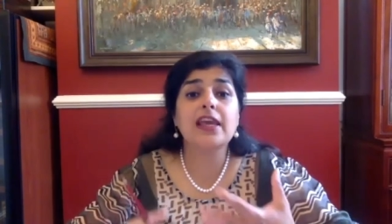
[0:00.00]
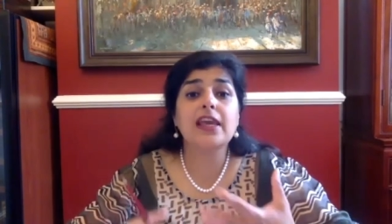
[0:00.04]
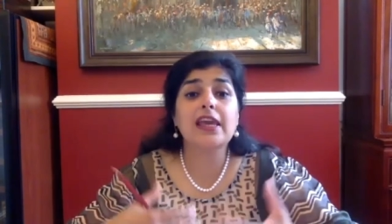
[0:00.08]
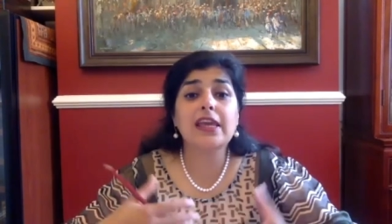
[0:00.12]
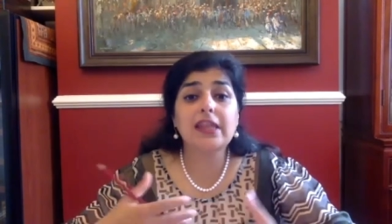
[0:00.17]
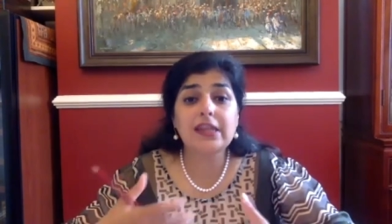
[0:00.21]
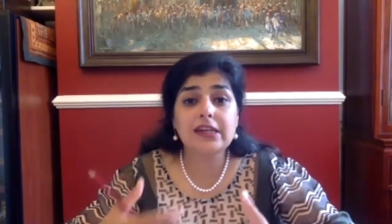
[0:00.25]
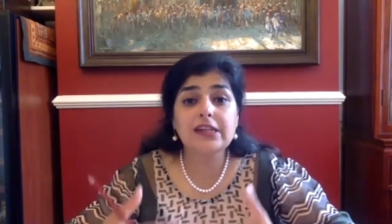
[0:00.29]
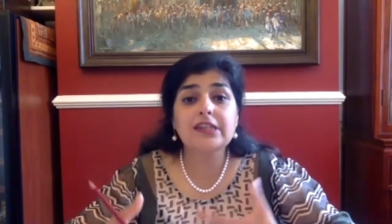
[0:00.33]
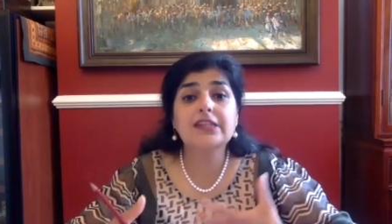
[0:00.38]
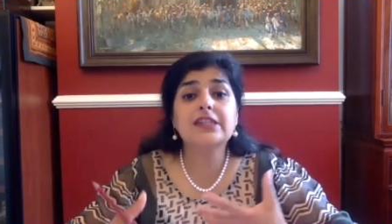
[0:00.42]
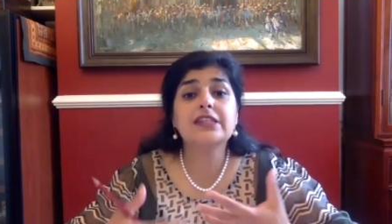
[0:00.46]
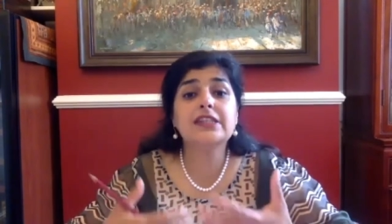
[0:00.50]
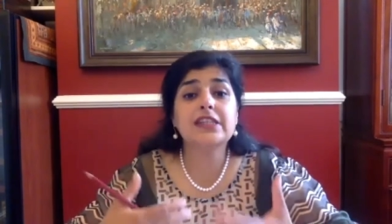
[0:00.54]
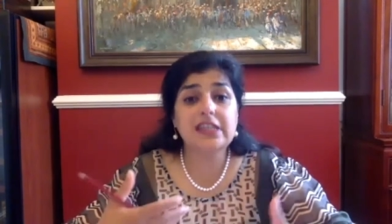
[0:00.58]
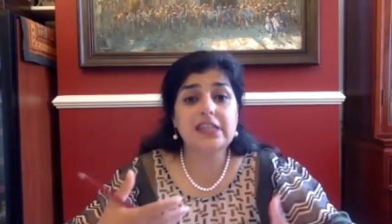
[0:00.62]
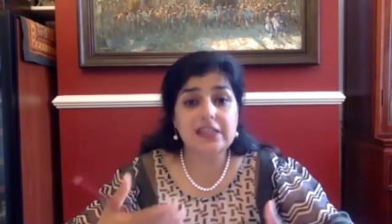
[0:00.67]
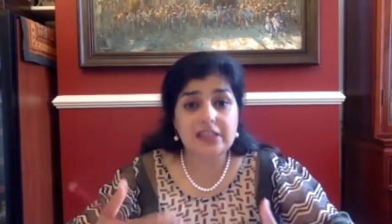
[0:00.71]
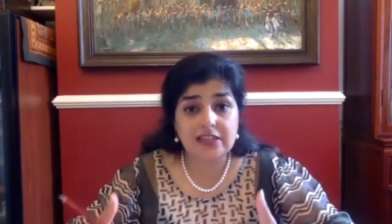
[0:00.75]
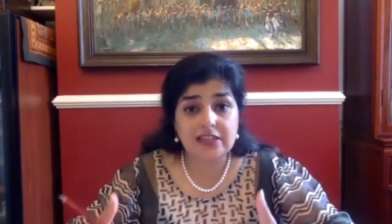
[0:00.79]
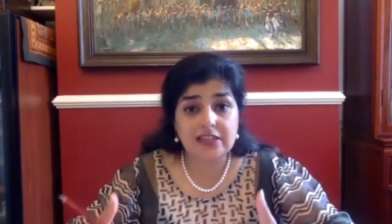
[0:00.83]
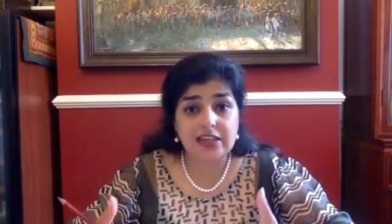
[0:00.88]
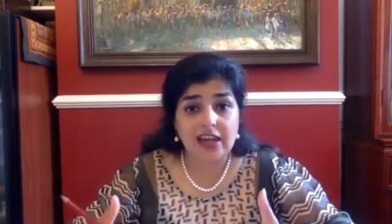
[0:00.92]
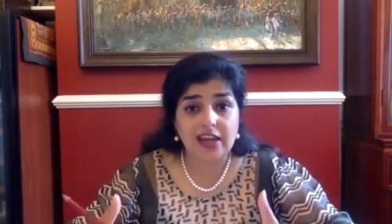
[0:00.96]
in
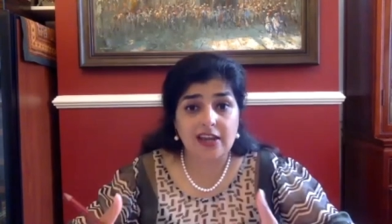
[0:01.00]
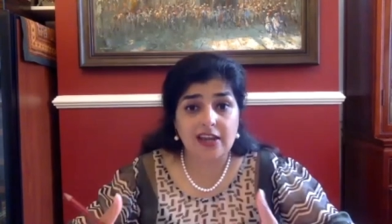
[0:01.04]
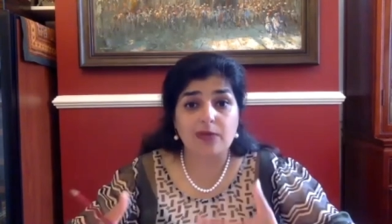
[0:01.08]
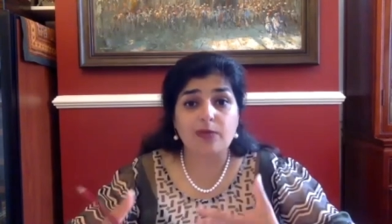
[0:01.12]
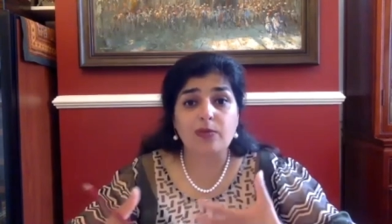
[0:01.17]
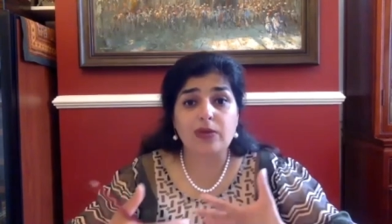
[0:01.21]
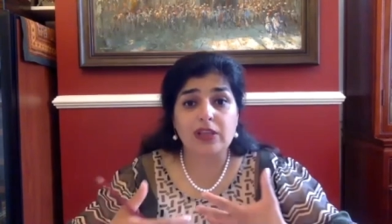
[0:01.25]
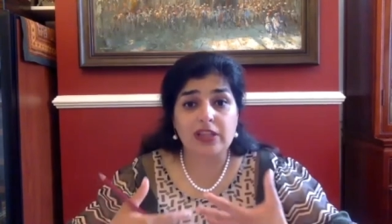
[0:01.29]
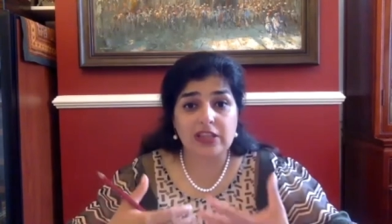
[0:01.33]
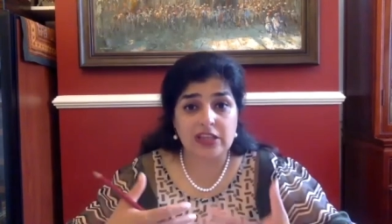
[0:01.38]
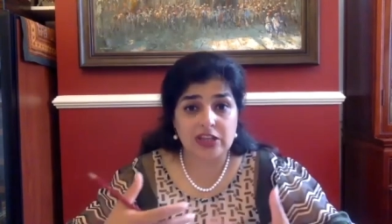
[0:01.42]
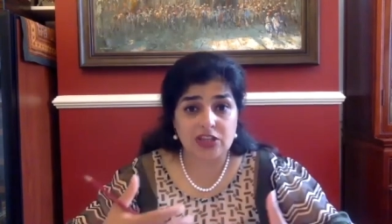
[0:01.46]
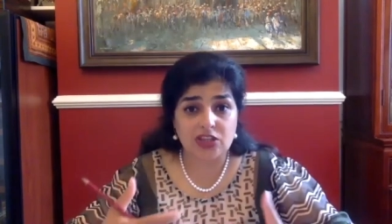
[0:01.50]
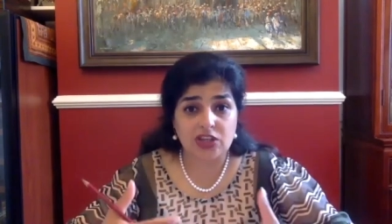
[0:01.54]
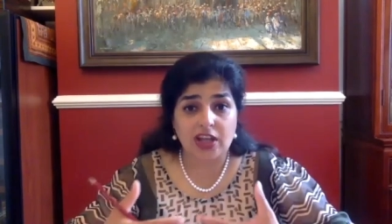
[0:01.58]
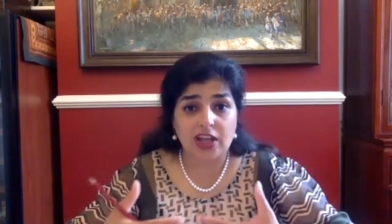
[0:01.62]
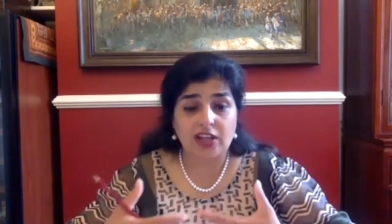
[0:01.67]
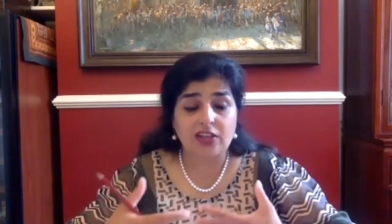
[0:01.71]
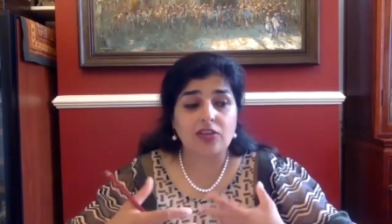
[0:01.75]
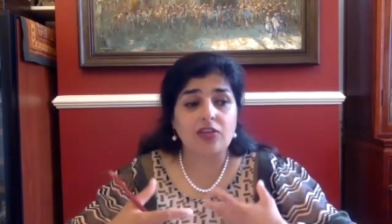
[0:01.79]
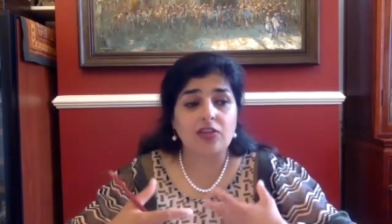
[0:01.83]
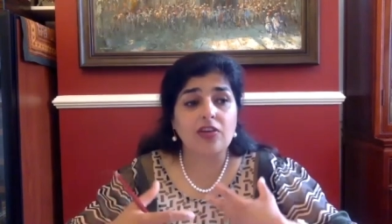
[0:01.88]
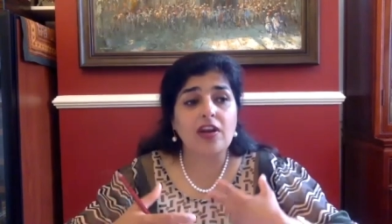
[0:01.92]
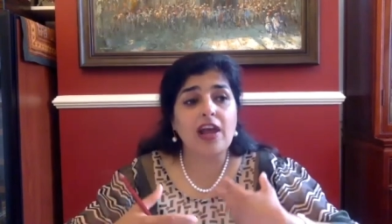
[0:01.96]
detail with each
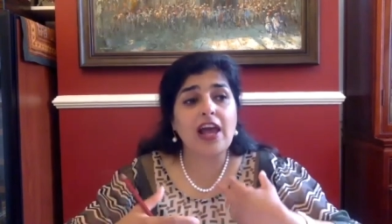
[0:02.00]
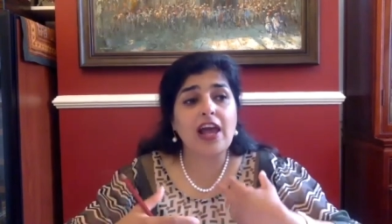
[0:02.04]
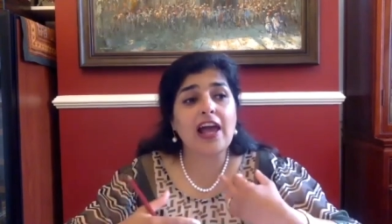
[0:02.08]
other.